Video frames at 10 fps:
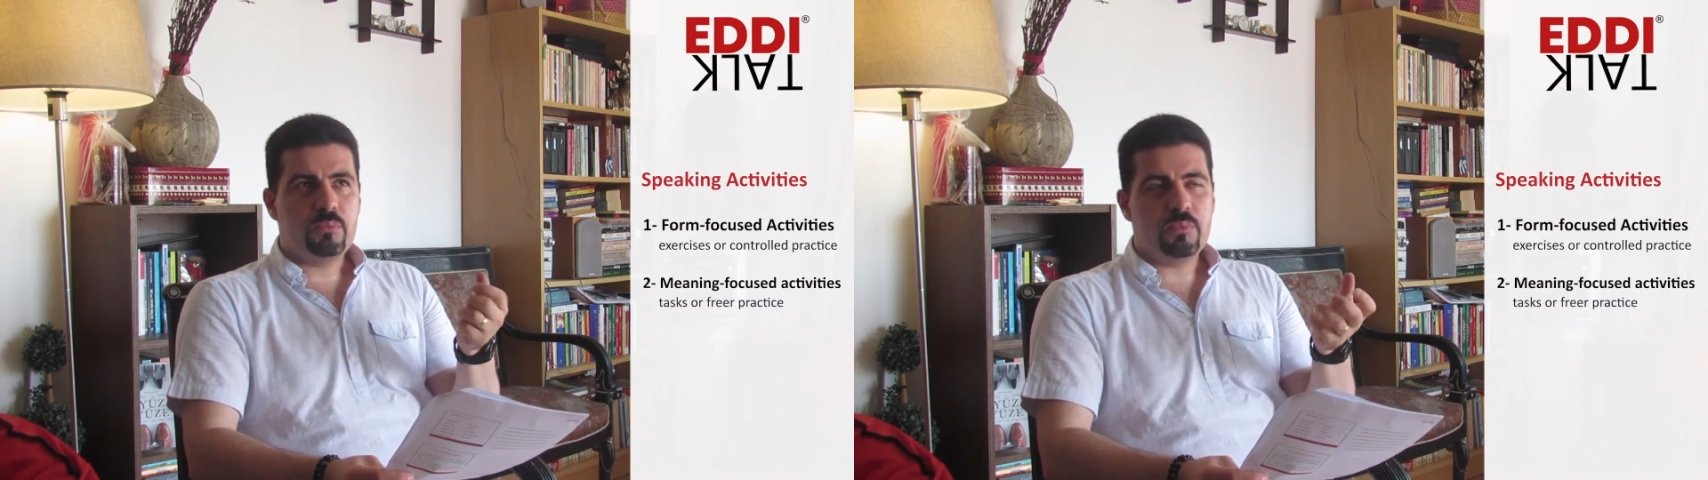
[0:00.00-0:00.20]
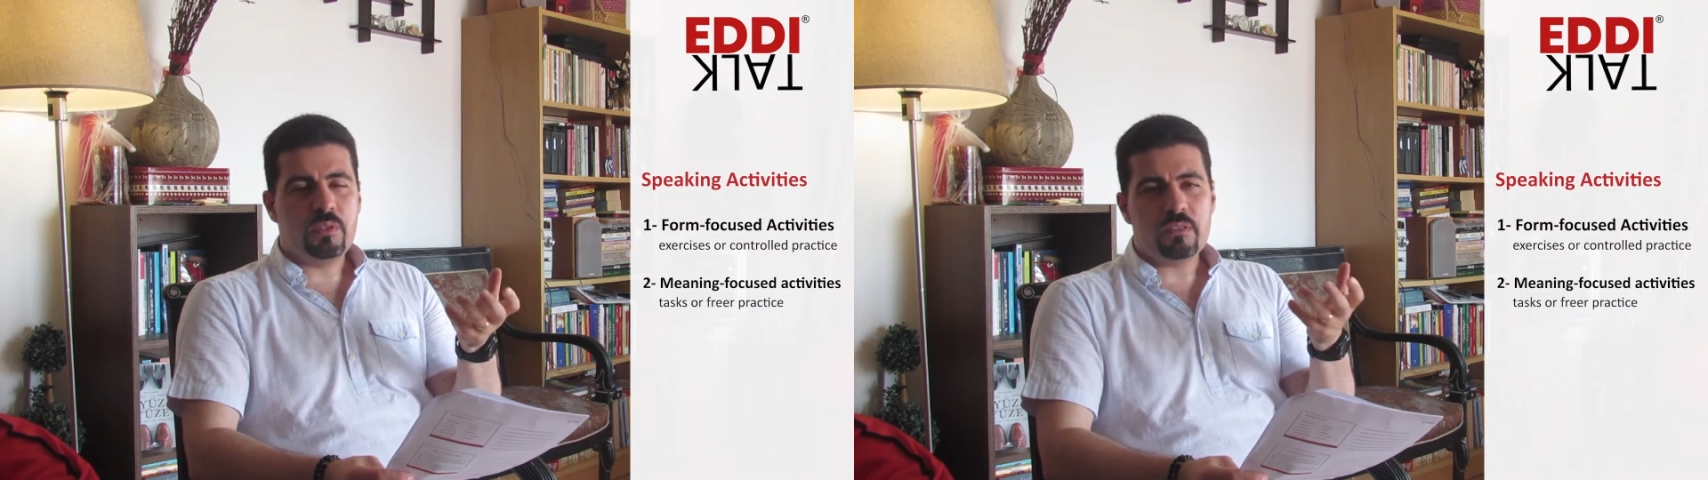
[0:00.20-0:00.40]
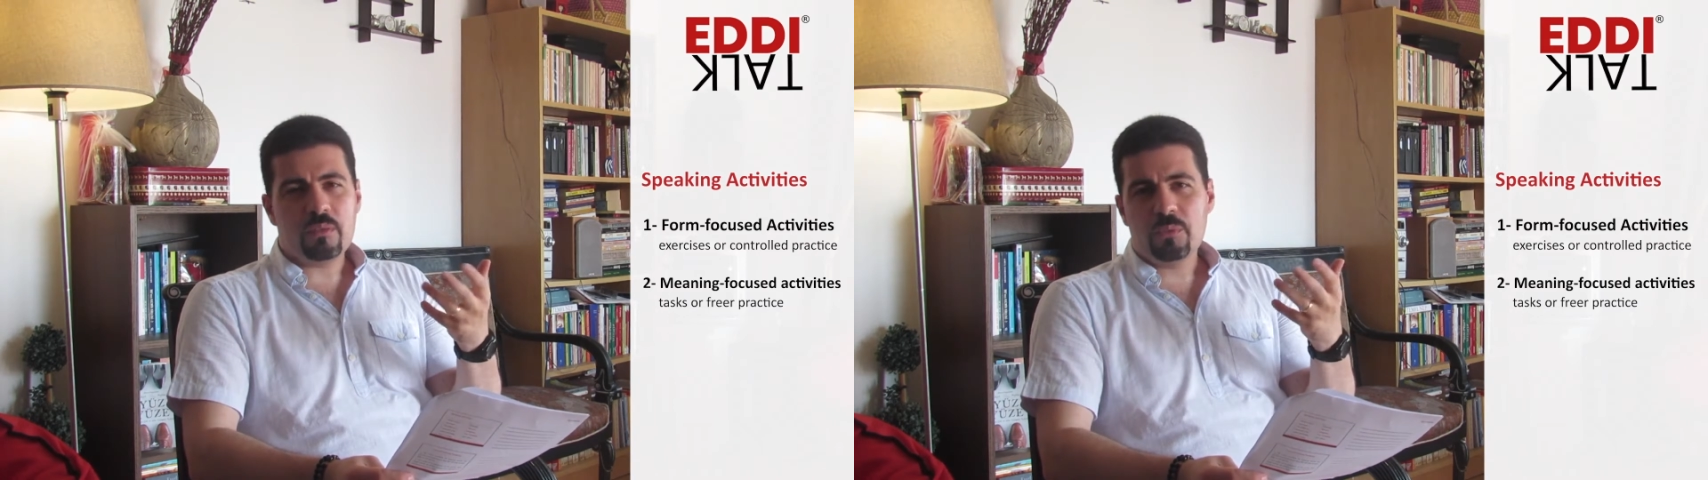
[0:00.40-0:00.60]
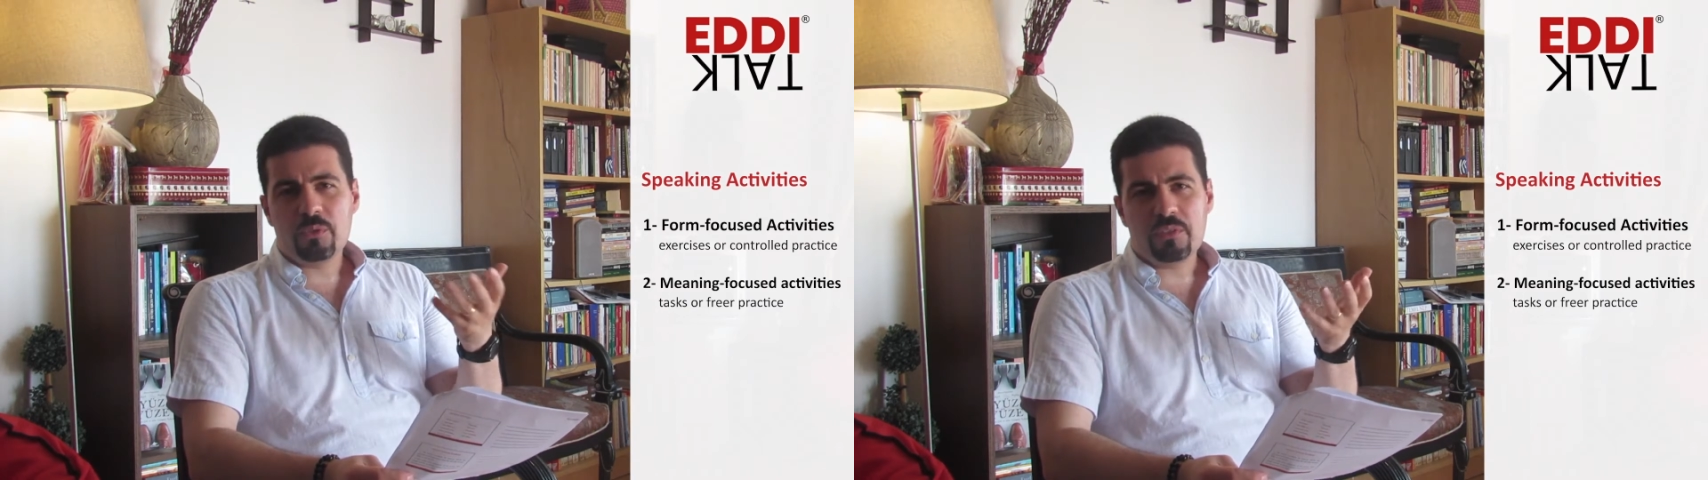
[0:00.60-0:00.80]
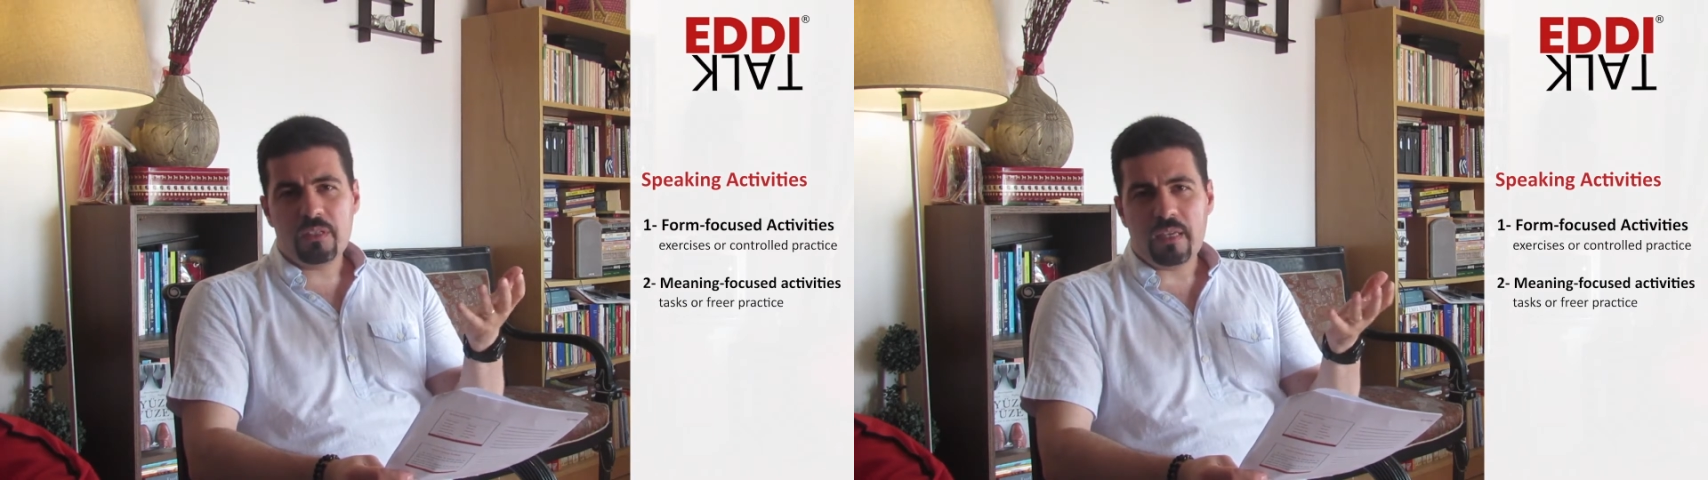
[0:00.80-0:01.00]
These are
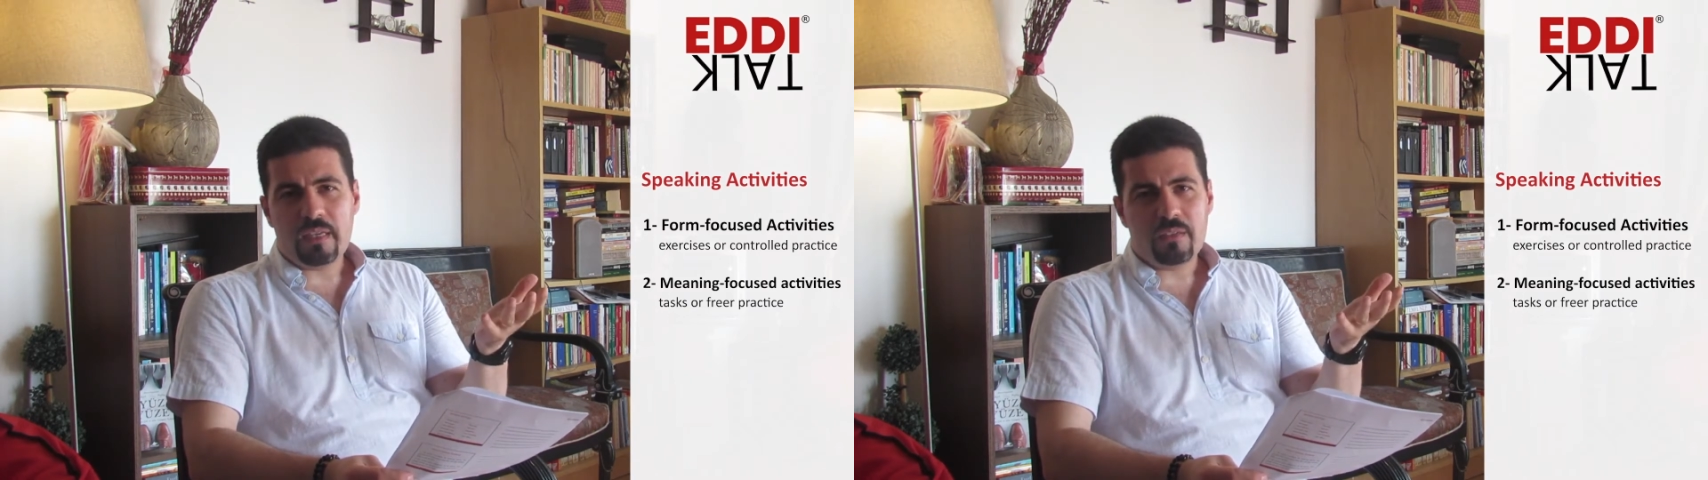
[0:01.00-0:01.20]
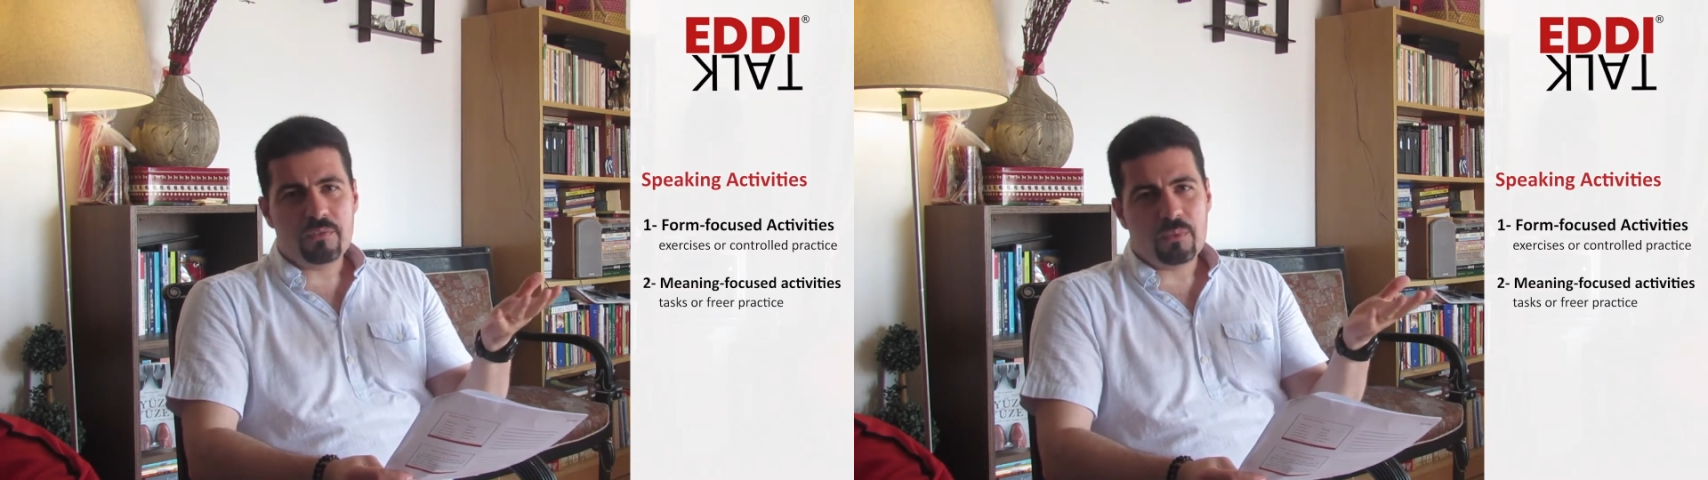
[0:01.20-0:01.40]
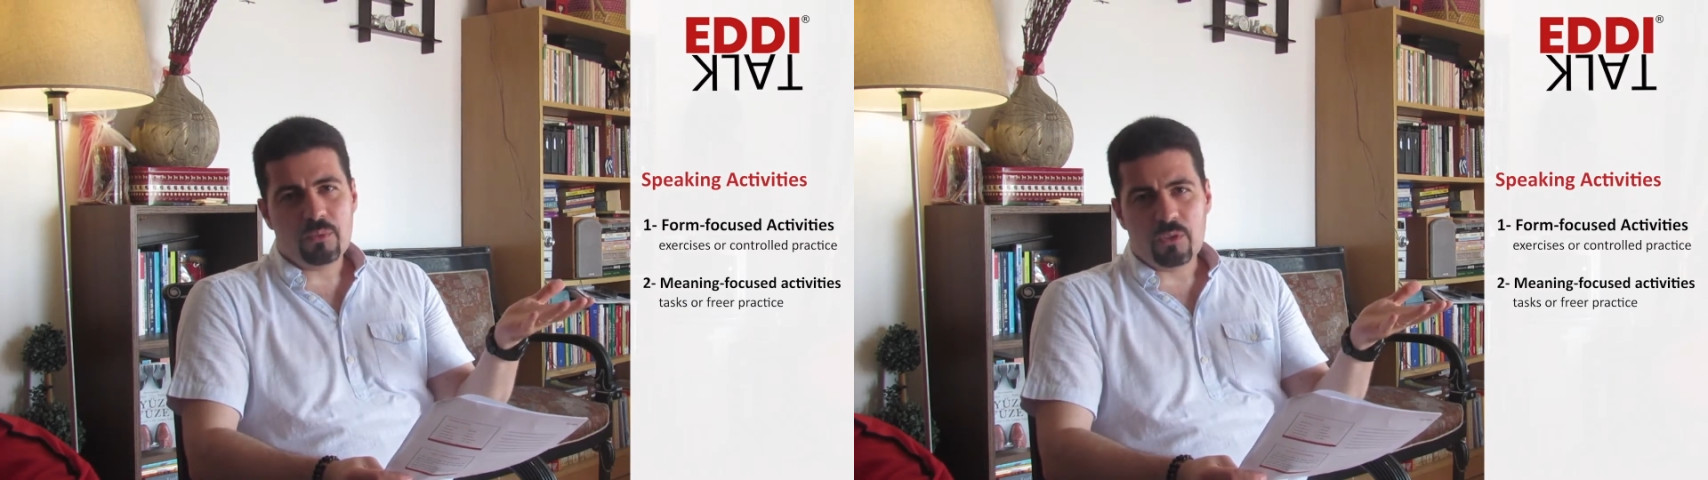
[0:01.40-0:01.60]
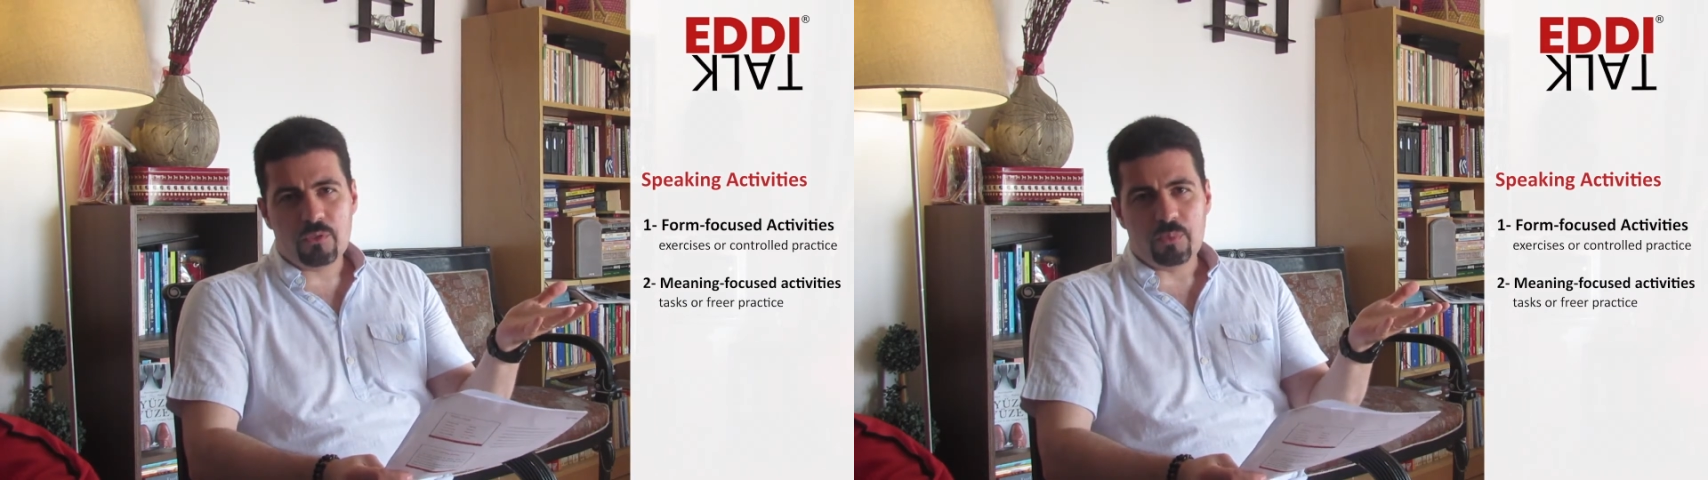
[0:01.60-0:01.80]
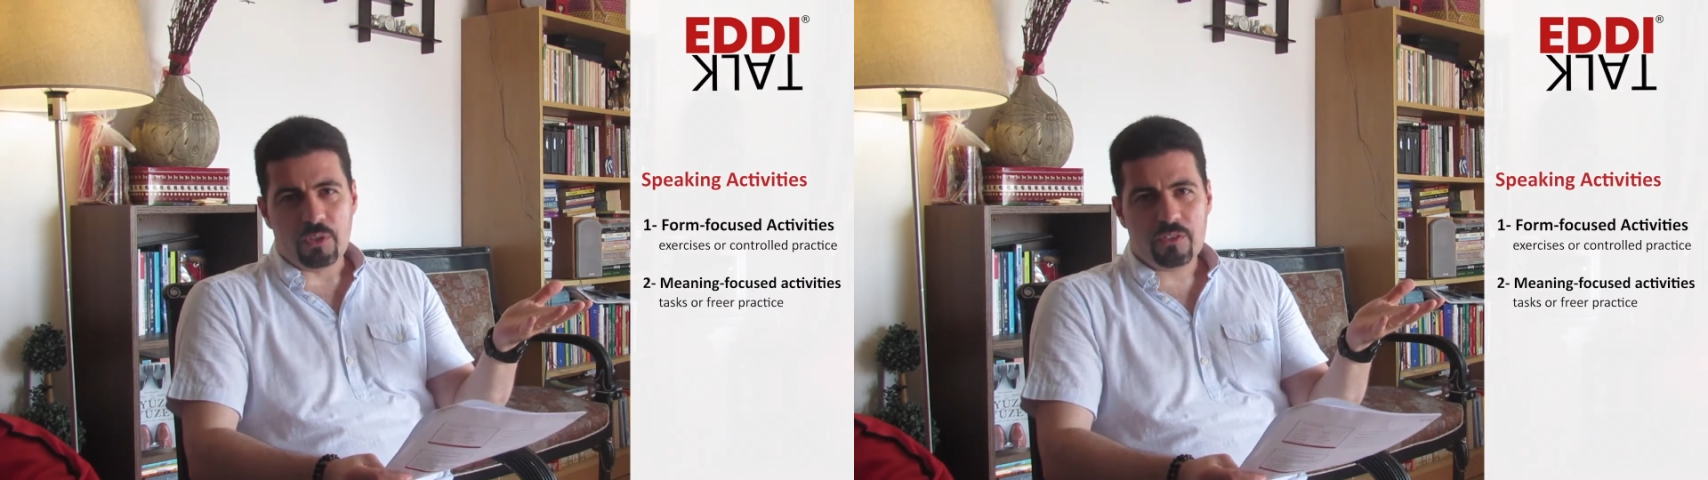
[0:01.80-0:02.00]
mostly taken from course books.